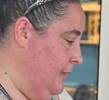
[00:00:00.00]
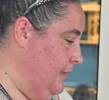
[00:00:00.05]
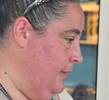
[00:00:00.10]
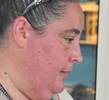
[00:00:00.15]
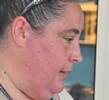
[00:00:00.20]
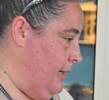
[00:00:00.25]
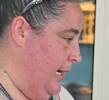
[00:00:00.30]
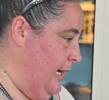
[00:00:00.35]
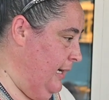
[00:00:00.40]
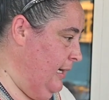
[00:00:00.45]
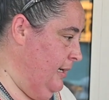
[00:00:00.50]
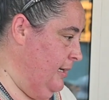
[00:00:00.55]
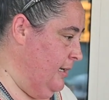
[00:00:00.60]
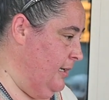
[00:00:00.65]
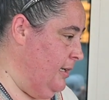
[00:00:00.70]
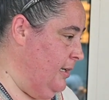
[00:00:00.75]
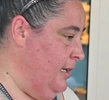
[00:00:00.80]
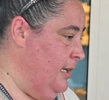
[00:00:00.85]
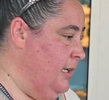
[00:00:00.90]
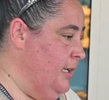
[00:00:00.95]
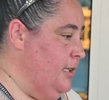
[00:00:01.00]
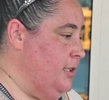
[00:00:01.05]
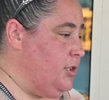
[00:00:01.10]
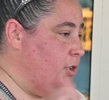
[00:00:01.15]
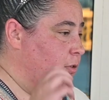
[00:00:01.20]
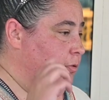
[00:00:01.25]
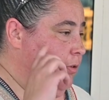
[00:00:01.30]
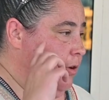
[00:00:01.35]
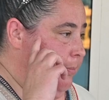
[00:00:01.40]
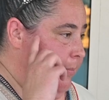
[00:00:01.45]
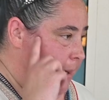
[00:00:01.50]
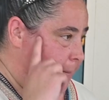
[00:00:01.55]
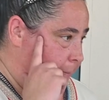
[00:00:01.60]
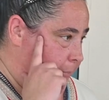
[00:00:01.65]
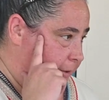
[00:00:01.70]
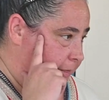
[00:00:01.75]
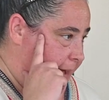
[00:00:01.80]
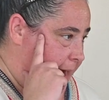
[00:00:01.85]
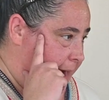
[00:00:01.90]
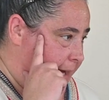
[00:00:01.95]
Okay? So
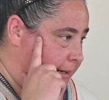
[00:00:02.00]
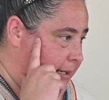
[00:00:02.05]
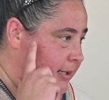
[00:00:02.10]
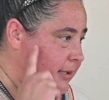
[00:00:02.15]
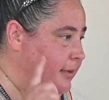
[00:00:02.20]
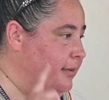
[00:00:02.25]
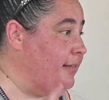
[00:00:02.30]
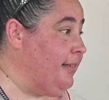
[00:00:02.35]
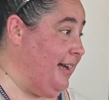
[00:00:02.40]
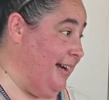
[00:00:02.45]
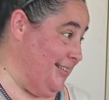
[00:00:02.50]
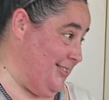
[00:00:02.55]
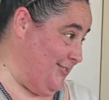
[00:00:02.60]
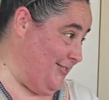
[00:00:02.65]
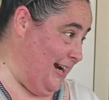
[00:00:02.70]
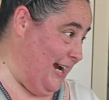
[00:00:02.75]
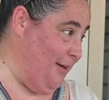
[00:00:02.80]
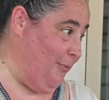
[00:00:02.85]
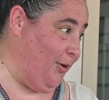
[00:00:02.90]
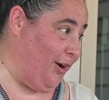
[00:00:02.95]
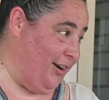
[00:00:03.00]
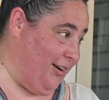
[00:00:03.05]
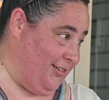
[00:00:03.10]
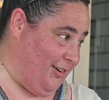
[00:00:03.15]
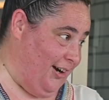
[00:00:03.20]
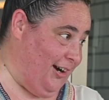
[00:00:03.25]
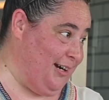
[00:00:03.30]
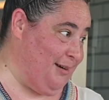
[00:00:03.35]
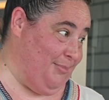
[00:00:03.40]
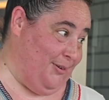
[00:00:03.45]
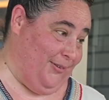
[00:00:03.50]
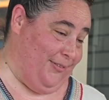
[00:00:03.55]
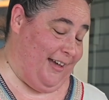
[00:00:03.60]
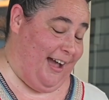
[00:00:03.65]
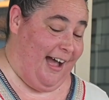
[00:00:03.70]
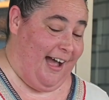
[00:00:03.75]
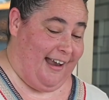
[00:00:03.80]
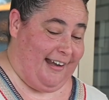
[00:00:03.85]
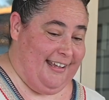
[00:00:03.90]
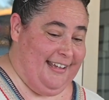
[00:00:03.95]
remember that. That's right, we're going to talk about
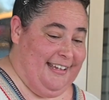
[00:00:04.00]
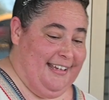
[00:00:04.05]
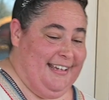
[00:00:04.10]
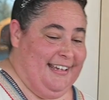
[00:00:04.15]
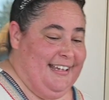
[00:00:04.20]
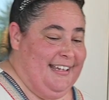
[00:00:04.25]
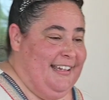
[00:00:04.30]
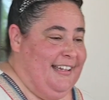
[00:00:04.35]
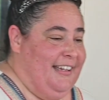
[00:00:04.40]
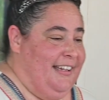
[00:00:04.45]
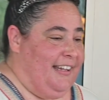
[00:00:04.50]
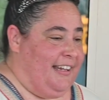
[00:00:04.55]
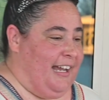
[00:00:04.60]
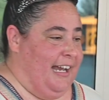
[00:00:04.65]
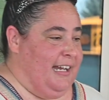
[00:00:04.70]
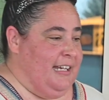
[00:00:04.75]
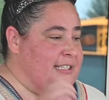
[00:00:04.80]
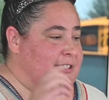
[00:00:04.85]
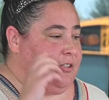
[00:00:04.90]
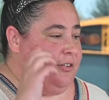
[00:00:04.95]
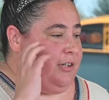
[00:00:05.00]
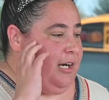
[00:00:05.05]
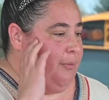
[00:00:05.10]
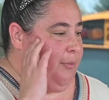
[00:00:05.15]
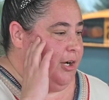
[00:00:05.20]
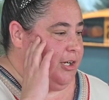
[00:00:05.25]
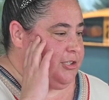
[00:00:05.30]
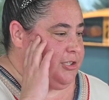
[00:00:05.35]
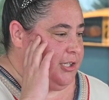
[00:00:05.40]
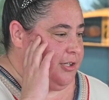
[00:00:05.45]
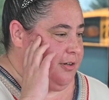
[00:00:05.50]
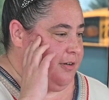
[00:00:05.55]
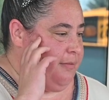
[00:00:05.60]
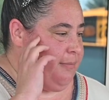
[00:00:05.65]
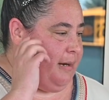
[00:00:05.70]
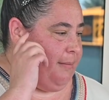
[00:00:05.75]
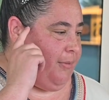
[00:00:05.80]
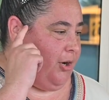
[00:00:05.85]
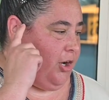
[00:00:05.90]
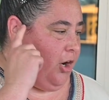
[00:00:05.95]
that. Okay, so I want you to
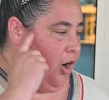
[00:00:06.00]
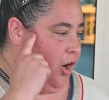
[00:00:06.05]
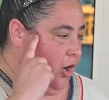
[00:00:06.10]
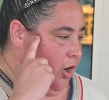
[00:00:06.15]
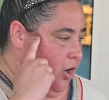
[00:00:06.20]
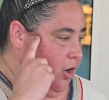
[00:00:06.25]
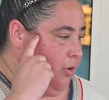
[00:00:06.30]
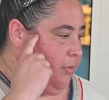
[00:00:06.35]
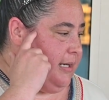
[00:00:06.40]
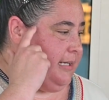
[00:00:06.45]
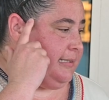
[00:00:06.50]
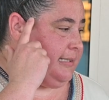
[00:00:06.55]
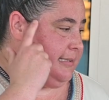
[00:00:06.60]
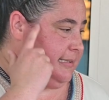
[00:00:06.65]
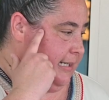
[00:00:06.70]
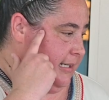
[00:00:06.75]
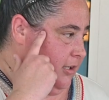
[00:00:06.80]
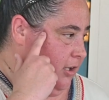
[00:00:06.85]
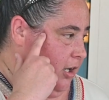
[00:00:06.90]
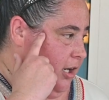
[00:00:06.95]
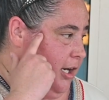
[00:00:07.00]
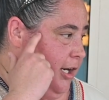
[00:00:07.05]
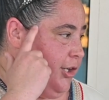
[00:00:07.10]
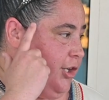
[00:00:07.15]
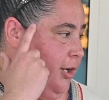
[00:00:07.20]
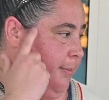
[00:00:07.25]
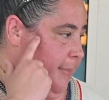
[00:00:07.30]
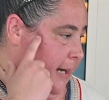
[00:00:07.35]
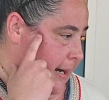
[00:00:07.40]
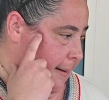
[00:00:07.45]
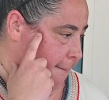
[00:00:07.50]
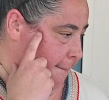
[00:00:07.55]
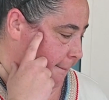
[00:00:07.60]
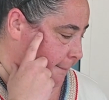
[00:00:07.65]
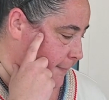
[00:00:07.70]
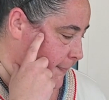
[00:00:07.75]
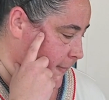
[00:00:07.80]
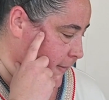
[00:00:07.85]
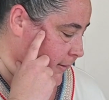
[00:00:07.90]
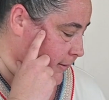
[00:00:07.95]
remember, always sit on your bum.
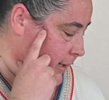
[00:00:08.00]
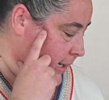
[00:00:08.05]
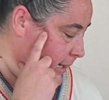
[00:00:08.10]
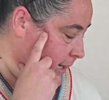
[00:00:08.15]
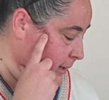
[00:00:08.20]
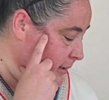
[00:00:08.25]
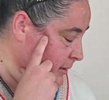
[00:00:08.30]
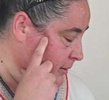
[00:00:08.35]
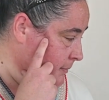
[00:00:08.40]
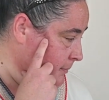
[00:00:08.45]
Okay?